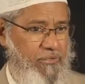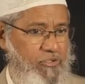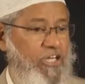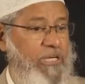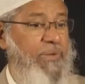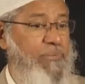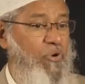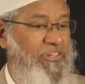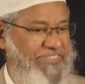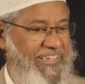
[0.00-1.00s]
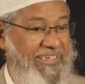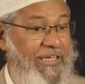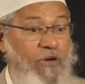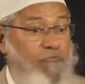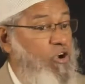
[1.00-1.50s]
Dr. Manmohan Singh,
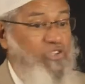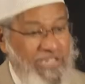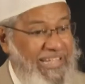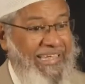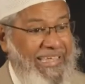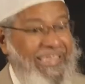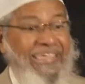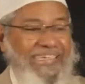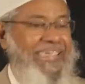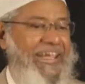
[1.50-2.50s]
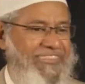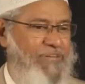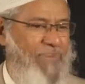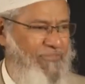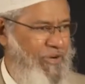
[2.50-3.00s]
fortunately, he had
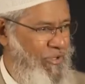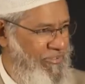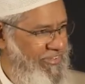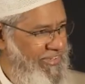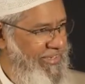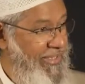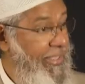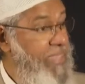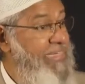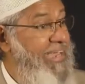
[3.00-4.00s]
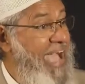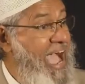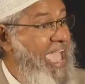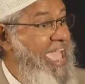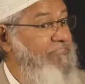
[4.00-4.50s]
seen my videos. He said,
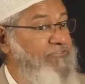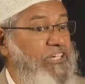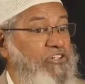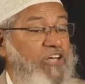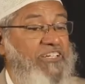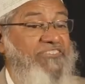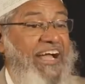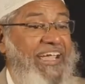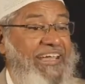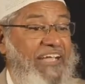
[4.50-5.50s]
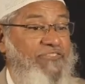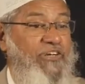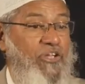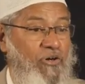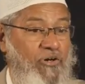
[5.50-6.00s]
I have seen Dr. Zakir Naik's
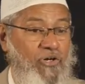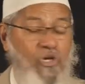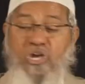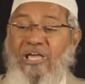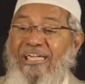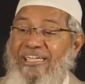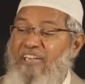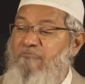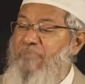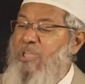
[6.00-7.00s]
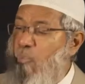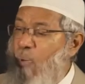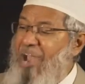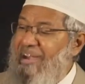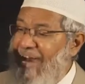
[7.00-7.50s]
video. Give me
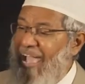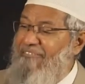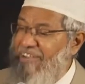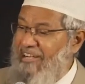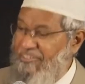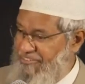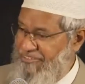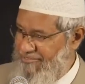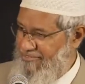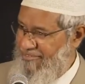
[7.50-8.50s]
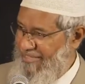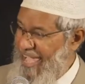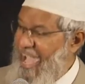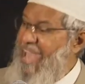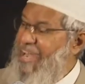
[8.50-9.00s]
one evidence,
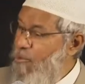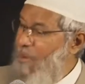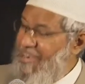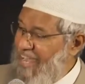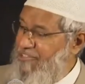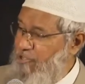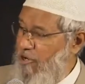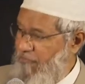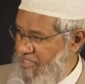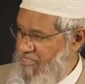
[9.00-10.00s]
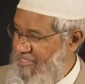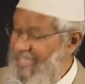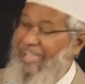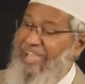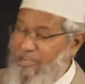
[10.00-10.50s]
any one lecture of his,
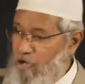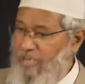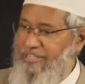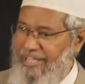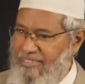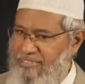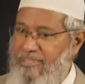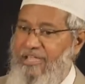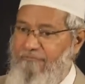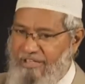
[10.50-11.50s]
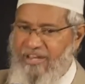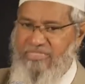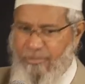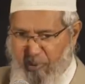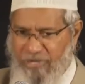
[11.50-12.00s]
in context, where he
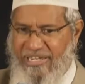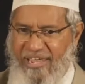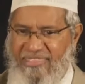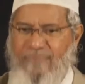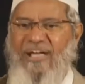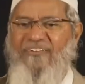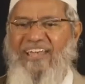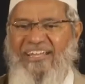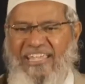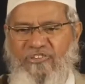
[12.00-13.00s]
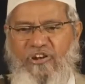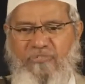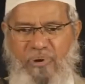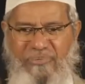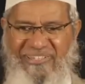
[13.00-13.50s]
supports terrorism, I will attach all his
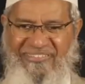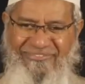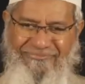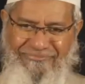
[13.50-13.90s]
properties.